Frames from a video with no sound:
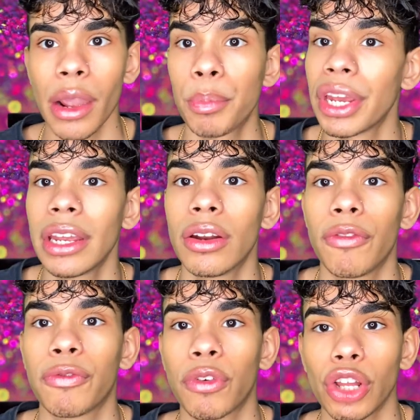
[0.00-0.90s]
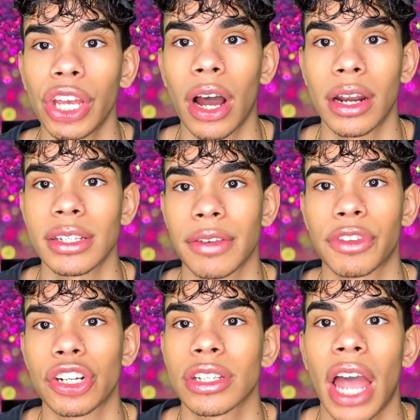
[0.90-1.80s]
Being fully honest, if
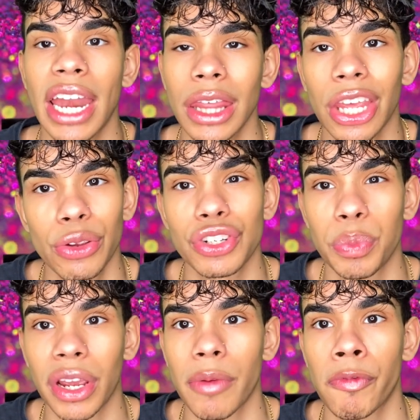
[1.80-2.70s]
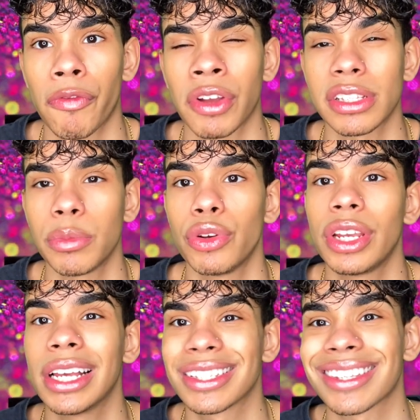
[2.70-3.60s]
there's anything you should pick up for Fenty
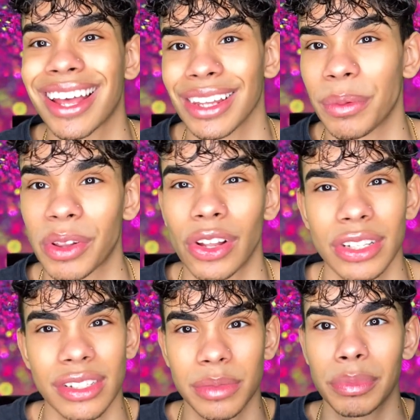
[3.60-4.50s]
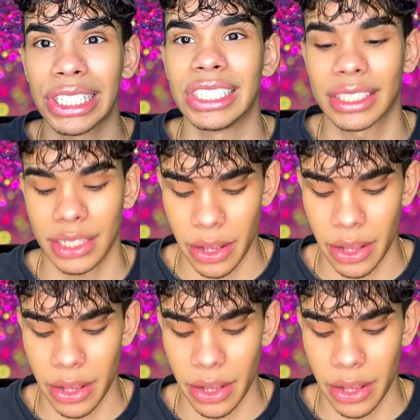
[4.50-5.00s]
Beauty, it's that lip gloss, please.